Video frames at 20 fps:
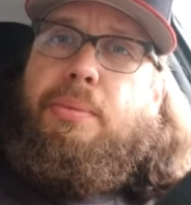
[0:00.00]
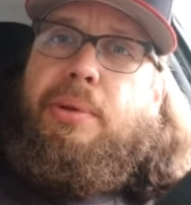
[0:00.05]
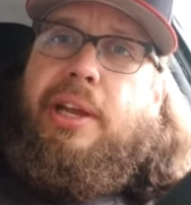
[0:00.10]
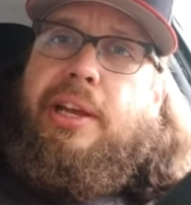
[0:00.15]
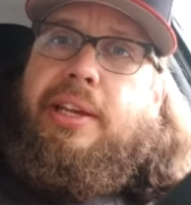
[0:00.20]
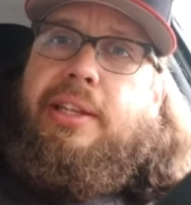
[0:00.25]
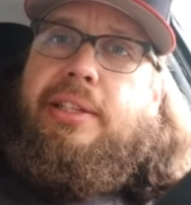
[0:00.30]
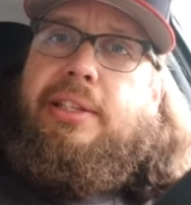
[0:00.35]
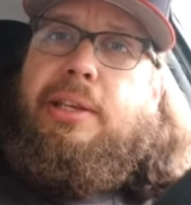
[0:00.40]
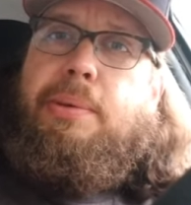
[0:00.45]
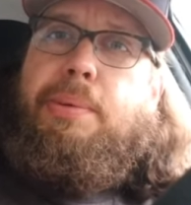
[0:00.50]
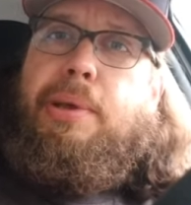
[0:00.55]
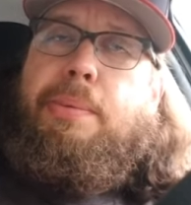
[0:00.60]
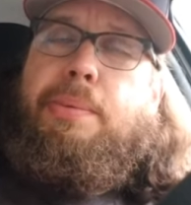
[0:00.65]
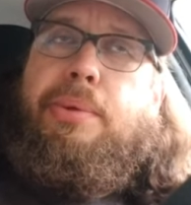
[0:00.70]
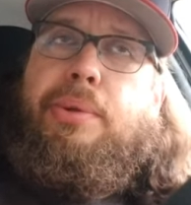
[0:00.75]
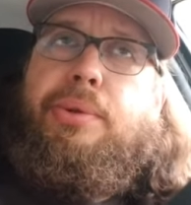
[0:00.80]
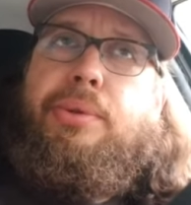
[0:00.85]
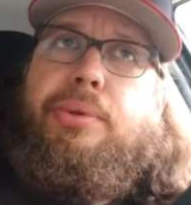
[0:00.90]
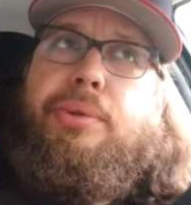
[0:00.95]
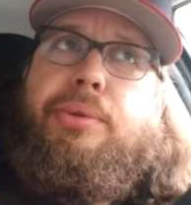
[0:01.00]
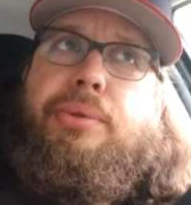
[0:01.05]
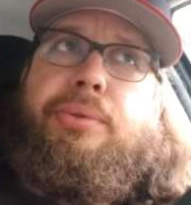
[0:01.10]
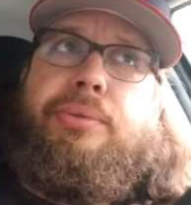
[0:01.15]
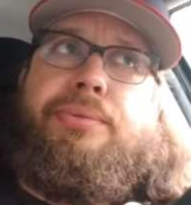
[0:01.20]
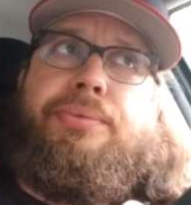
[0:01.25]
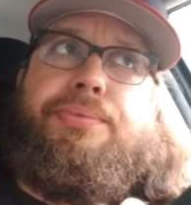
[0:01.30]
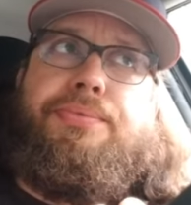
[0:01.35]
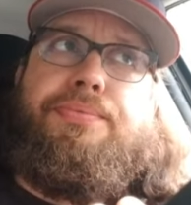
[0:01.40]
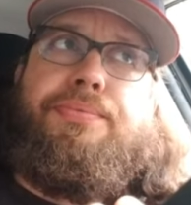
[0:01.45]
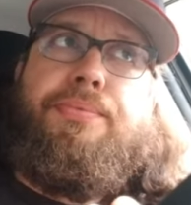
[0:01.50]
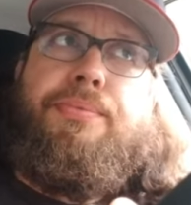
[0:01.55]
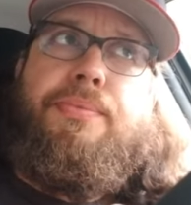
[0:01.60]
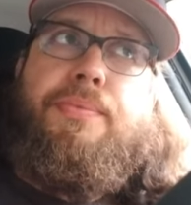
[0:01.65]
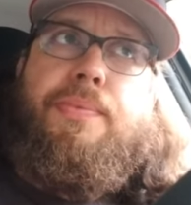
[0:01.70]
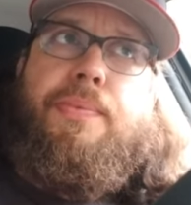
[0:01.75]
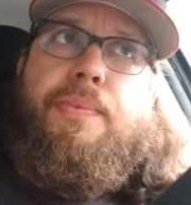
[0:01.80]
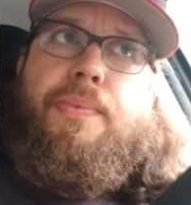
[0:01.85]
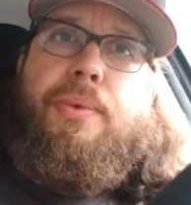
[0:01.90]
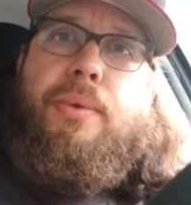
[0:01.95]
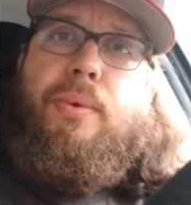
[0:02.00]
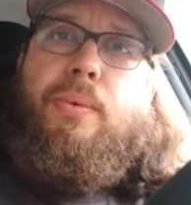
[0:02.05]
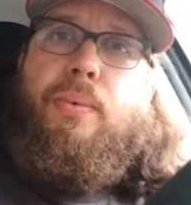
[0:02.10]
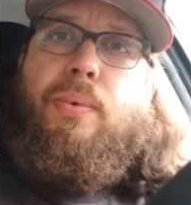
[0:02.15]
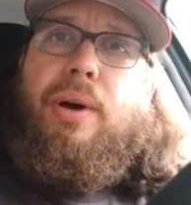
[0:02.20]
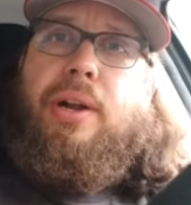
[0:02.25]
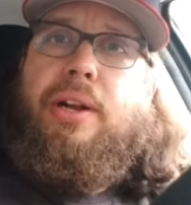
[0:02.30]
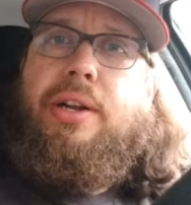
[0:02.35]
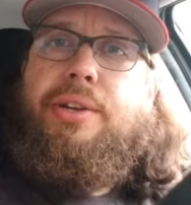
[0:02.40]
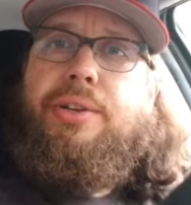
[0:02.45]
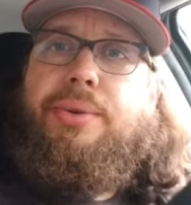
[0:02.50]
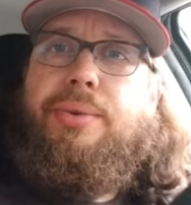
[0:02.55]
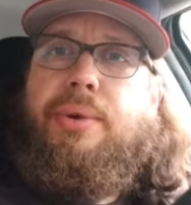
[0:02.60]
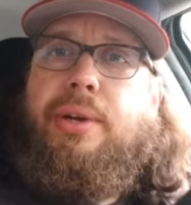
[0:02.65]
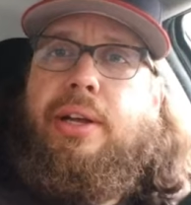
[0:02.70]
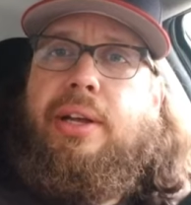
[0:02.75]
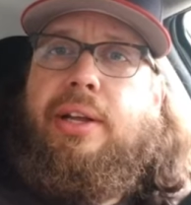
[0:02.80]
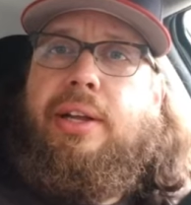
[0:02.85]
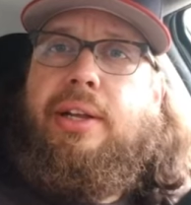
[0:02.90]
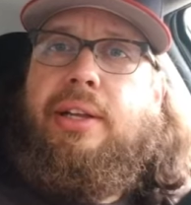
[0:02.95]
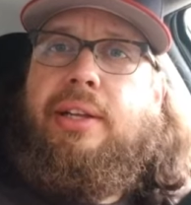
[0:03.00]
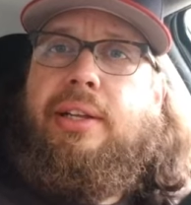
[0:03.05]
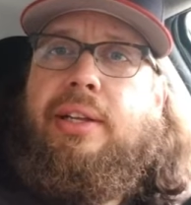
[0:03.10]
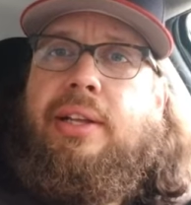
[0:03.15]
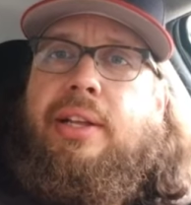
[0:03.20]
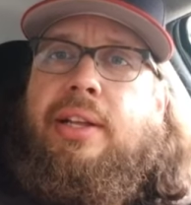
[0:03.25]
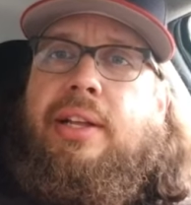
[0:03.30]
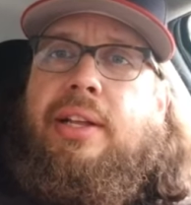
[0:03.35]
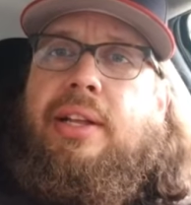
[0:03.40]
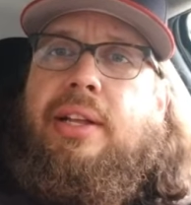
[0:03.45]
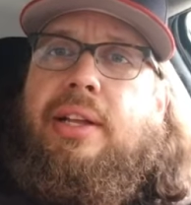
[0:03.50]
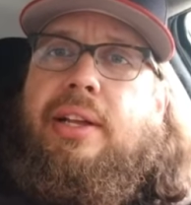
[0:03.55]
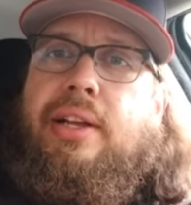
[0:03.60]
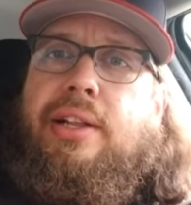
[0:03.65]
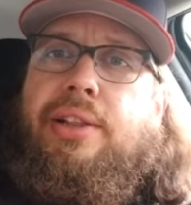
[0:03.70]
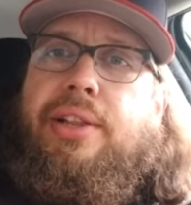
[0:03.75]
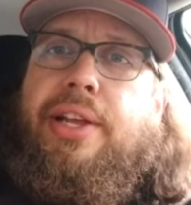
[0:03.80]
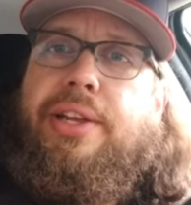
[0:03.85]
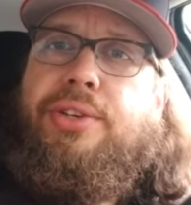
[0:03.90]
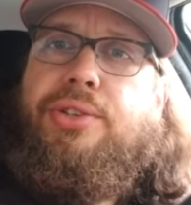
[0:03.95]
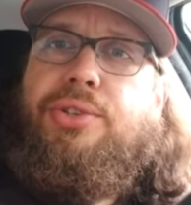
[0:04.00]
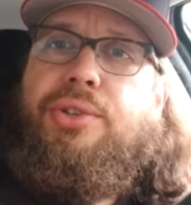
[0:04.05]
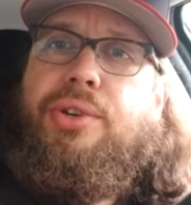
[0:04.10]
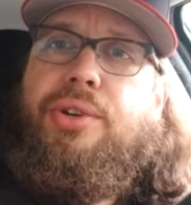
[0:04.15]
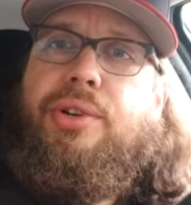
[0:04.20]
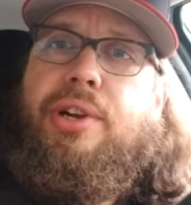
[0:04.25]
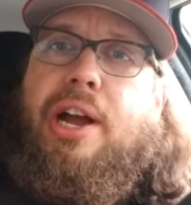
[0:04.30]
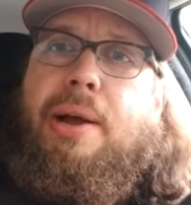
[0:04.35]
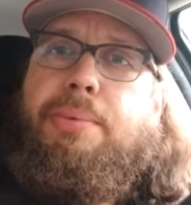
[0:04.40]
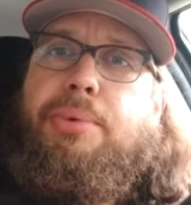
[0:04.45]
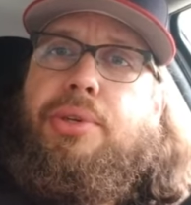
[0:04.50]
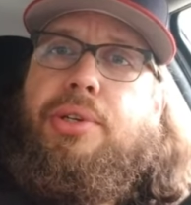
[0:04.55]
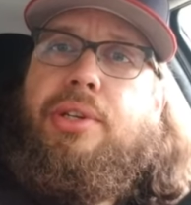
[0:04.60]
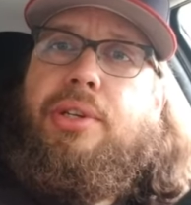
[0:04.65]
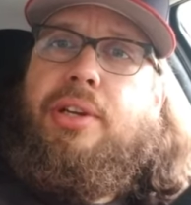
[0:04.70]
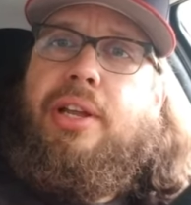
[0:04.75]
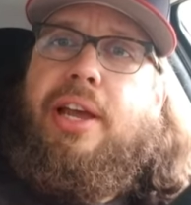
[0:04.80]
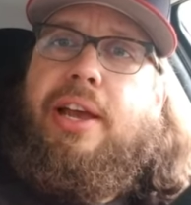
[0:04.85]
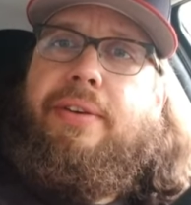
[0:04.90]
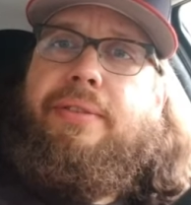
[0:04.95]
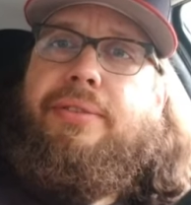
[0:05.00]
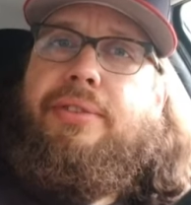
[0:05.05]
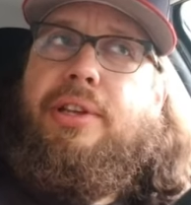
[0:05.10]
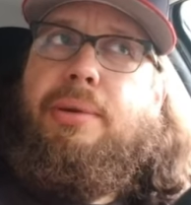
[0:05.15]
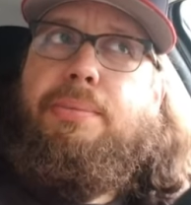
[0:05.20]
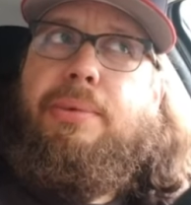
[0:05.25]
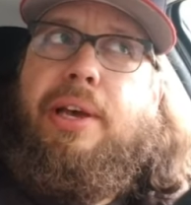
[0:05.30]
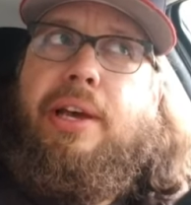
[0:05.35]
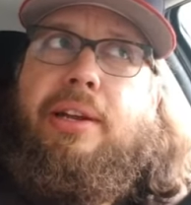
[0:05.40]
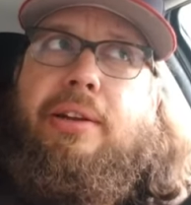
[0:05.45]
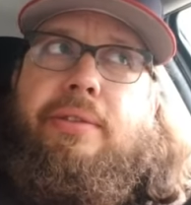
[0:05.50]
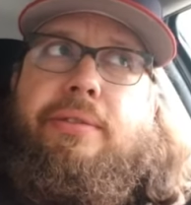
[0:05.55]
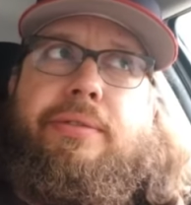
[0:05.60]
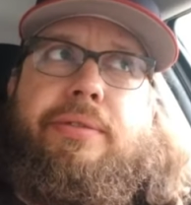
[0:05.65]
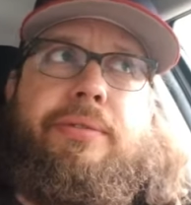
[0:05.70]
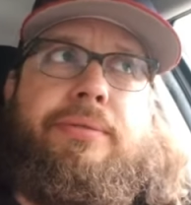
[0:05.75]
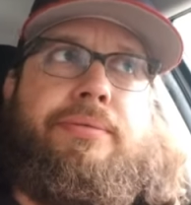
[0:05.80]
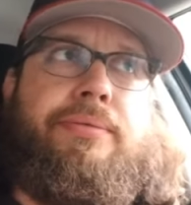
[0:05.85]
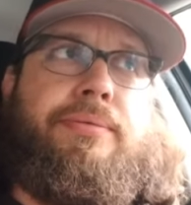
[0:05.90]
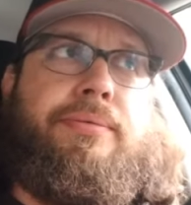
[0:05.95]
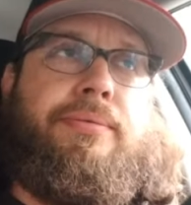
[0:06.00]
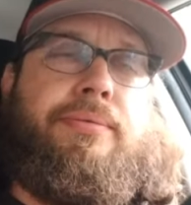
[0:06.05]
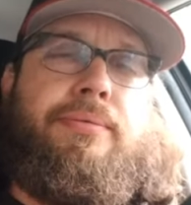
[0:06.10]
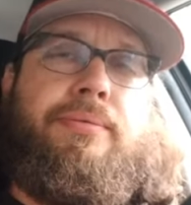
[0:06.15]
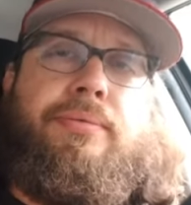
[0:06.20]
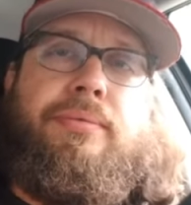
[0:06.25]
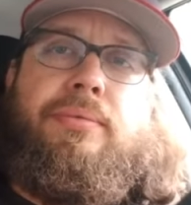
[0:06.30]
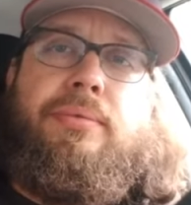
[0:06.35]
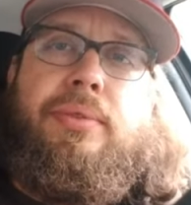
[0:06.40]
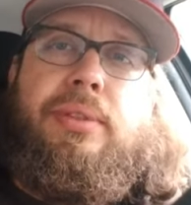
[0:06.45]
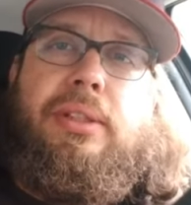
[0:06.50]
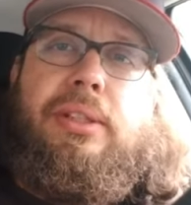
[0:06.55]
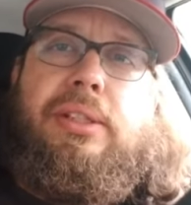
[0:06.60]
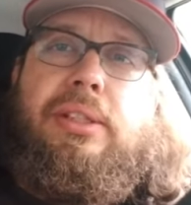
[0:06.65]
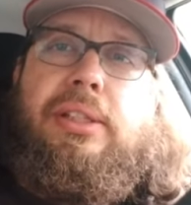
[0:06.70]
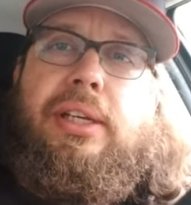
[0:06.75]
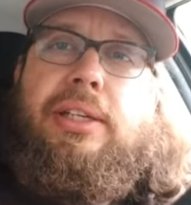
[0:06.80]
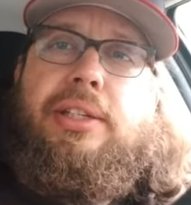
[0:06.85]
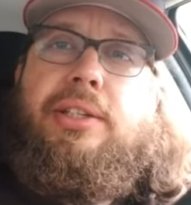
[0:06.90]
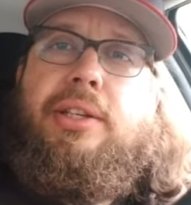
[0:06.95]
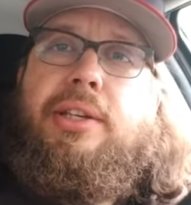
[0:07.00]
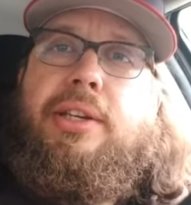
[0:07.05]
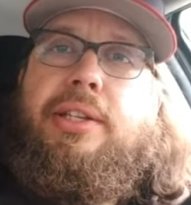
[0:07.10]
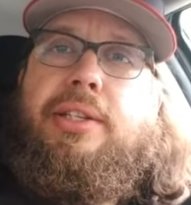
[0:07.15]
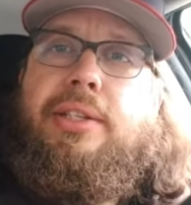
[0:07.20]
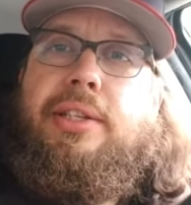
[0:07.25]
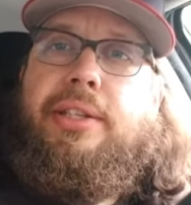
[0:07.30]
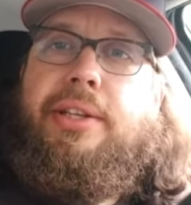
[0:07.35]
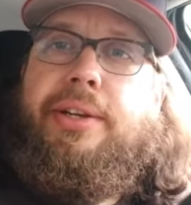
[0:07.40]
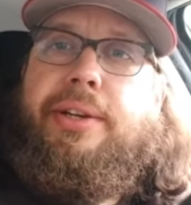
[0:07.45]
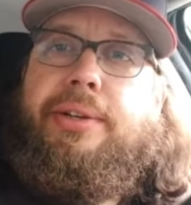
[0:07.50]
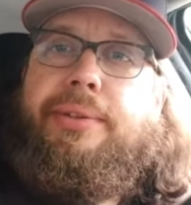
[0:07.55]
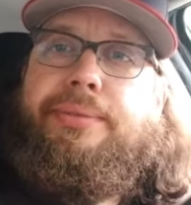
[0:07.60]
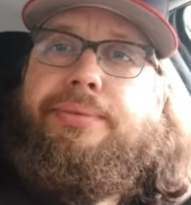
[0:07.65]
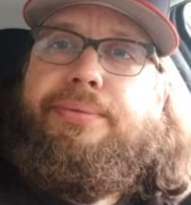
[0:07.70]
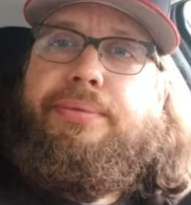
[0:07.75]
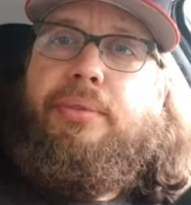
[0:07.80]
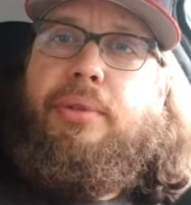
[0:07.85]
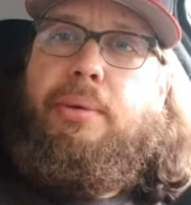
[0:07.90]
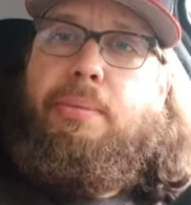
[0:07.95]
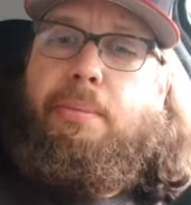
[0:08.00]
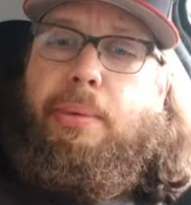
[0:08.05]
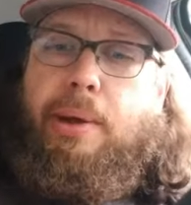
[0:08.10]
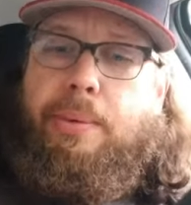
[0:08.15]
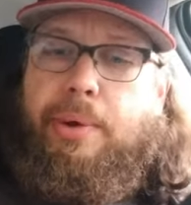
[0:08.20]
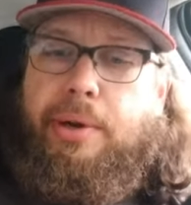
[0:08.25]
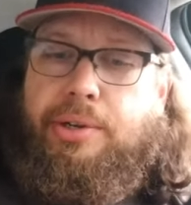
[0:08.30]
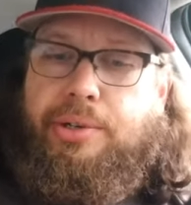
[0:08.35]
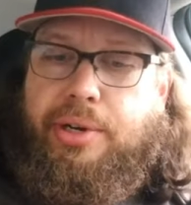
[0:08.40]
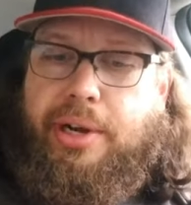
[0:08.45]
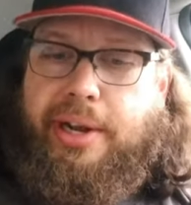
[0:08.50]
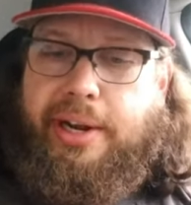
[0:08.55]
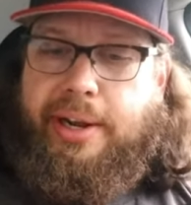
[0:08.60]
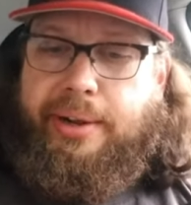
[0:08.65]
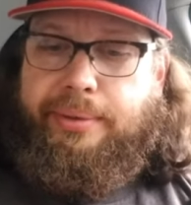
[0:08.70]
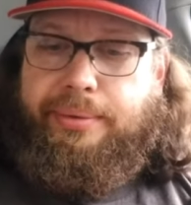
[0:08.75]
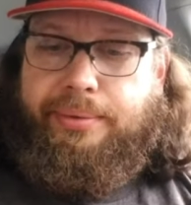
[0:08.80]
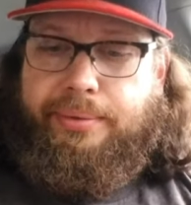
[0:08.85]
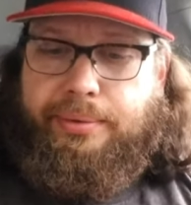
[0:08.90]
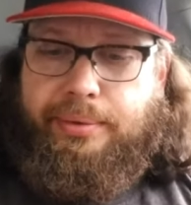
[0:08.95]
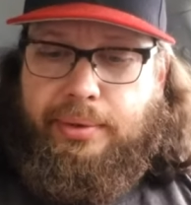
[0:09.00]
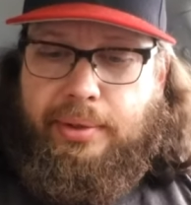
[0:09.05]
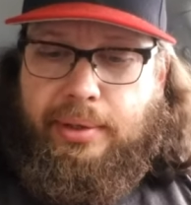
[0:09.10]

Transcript: but I can see people who want to do a, a, a less sugar option and have some kind of sustenance in there. Might want to try it out.